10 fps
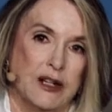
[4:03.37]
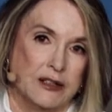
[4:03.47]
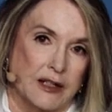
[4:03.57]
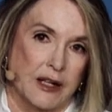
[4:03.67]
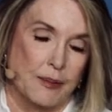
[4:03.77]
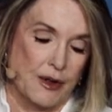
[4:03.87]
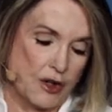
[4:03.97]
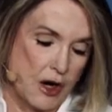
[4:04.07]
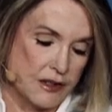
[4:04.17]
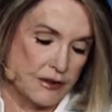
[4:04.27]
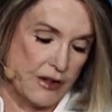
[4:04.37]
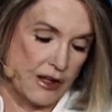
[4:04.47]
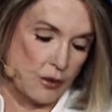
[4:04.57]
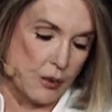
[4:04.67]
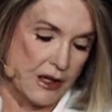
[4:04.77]
said about the cause of death
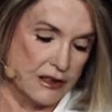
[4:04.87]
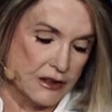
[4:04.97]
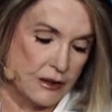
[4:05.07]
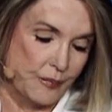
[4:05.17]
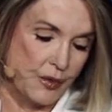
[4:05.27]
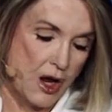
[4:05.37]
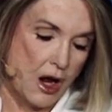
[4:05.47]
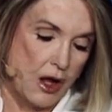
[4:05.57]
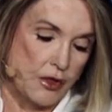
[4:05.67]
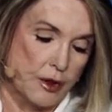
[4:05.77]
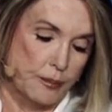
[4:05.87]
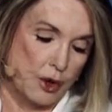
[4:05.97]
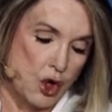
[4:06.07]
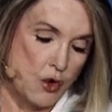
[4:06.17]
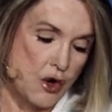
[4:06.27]
was, the
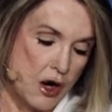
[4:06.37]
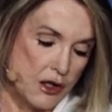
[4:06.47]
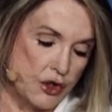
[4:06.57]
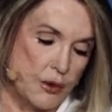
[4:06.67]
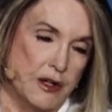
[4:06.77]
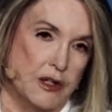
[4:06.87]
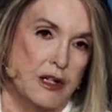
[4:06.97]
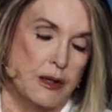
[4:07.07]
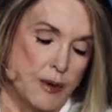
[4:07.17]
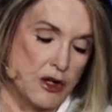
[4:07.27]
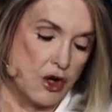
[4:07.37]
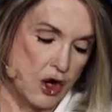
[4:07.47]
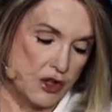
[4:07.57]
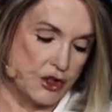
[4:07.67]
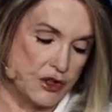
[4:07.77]
blow knocked her into deep
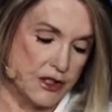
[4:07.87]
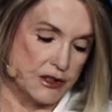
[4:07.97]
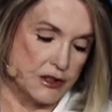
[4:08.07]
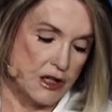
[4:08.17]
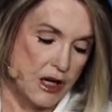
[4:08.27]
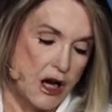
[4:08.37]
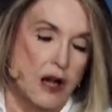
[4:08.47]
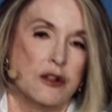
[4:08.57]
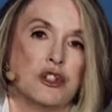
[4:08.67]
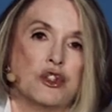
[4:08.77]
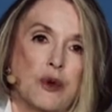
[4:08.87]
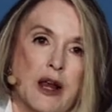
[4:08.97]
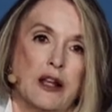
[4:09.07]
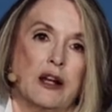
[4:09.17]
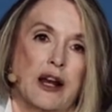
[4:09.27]
unconsciousness. The
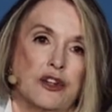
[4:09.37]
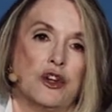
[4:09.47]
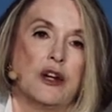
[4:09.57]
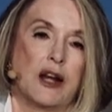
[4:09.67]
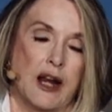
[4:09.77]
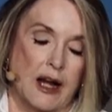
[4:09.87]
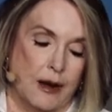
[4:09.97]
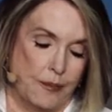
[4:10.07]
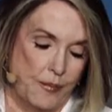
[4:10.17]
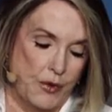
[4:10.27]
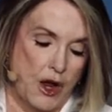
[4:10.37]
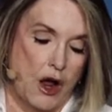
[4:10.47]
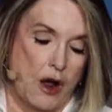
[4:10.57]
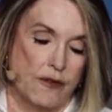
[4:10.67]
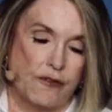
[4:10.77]
strangulation came
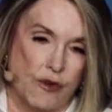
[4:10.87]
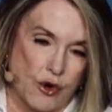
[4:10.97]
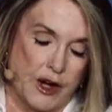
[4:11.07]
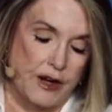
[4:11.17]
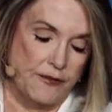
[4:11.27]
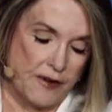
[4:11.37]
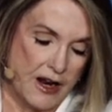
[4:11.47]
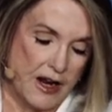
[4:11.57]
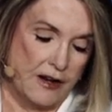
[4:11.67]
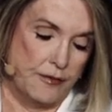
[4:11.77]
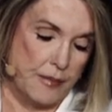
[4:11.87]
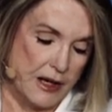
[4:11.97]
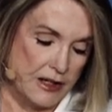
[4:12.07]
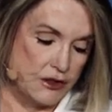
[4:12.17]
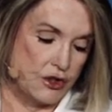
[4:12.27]
45
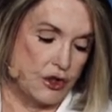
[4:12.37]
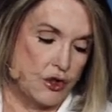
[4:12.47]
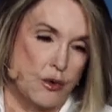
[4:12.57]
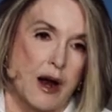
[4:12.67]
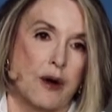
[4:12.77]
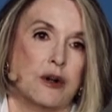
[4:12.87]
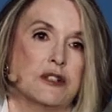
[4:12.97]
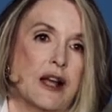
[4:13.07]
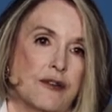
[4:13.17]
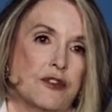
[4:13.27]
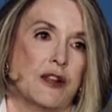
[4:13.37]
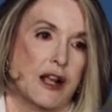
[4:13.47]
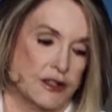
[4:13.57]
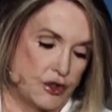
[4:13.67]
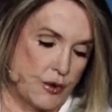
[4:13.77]
minutes to 2 hours after the
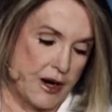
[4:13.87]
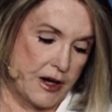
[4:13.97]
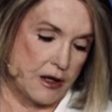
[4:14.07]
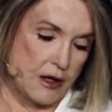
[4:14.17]
head strike,